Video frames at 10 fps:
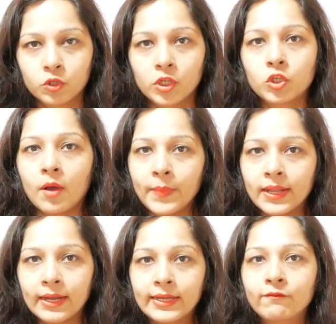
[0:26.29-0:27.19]
So the
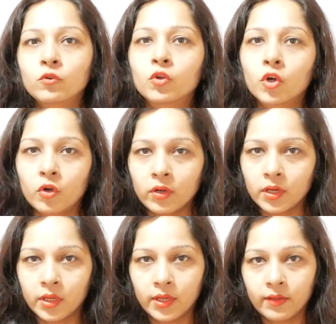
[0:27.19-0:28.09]
topic relative to core
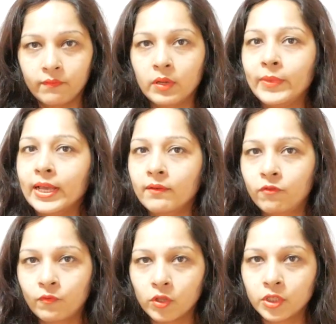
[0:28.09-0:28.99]
will be
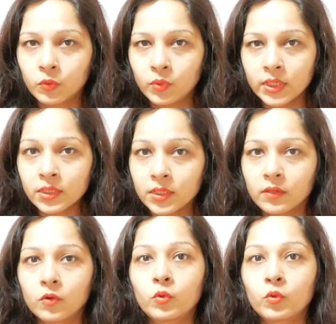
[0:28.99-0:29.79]
helpful for the students